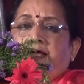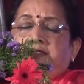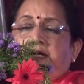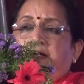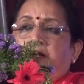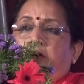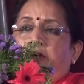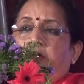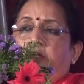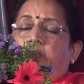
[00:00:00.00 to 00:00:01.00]
has
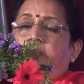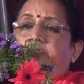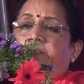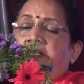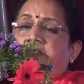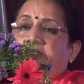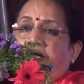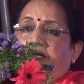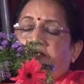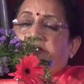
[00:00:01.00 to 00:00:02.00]
undergone a huge big
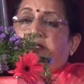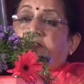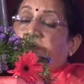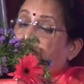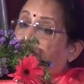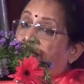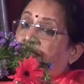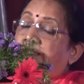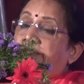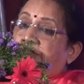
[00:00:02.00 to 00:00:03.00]
change,
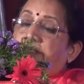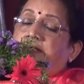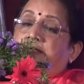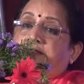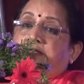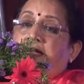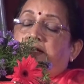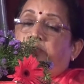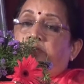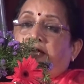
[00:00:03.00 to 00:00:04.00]
especially in children,
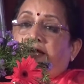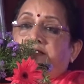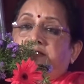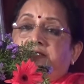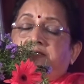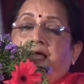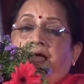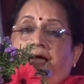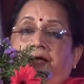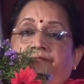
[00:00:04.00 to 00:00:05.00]
childhood cancers,
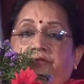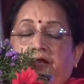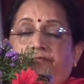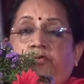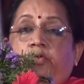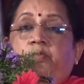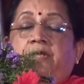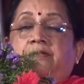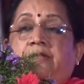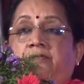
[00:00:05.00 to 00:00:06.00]
and therefore
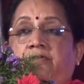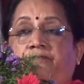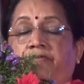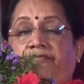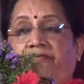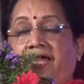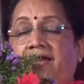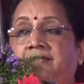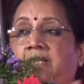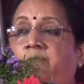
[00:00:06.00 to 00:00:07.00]
we, the, the, the
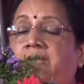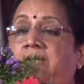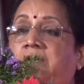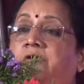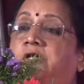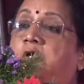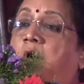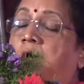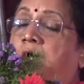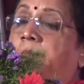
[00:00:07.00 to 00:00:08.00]
fact that we can even
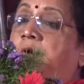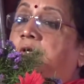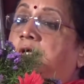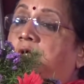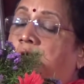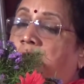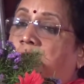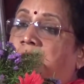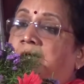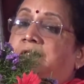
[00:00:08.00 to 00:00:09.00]
talk about a
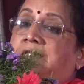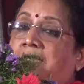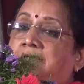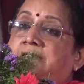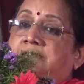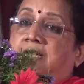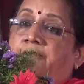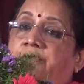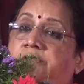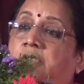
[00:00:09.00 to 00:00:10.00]
cure, that
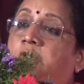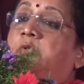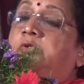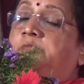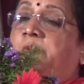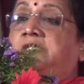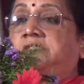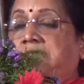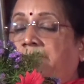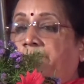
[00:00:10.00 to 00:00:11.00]
itself is a huge big
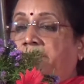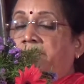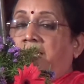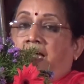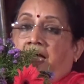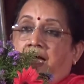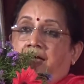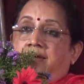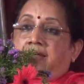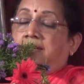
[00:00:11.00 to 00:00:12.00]
step.
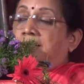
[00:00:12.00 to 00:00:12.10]
And I